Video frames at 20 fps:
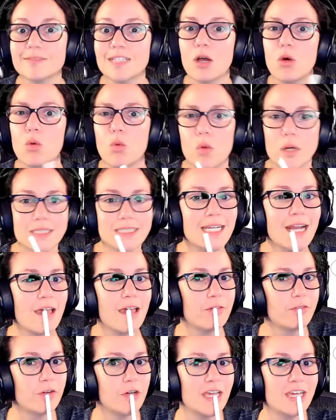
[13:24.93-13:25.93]
What did I
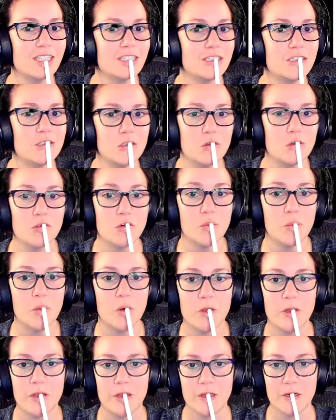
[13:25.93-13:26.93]
forget to do for both
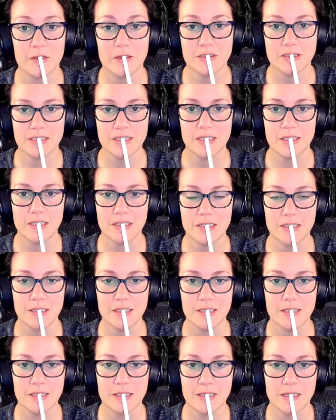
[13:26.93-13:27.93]
of those?
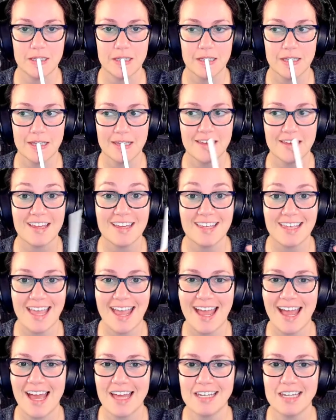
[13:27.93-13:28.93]
Yeah,
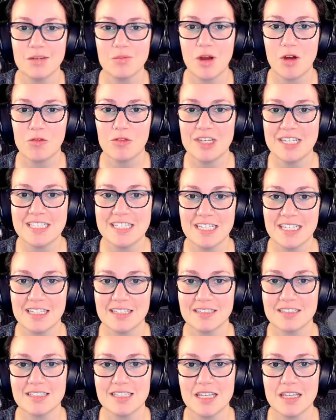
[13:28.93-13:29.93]
I need my reasoning.
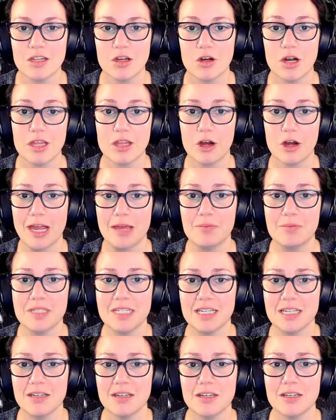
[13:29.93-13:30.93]
See, they're
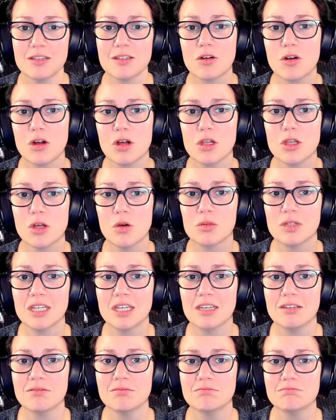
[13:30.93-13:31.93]
empty. They're all lonely.
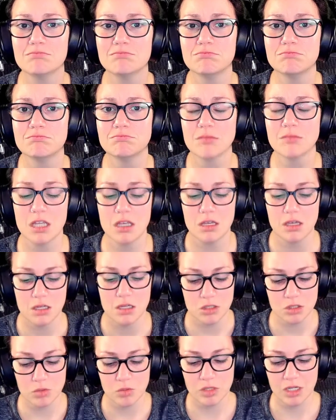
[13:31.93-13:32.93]

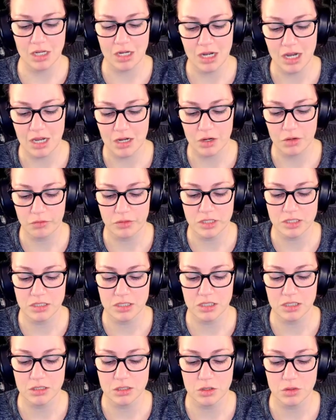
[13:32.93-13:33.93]
So we got to add our
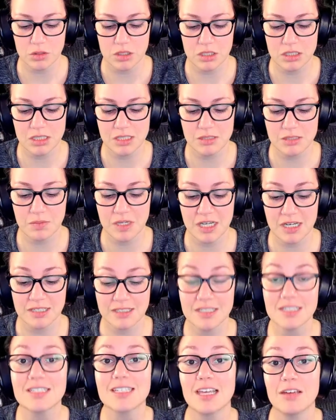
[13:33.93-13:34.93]
reasoning. So this is because
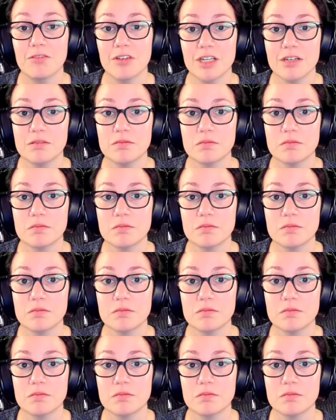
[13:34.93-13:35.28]
it's given.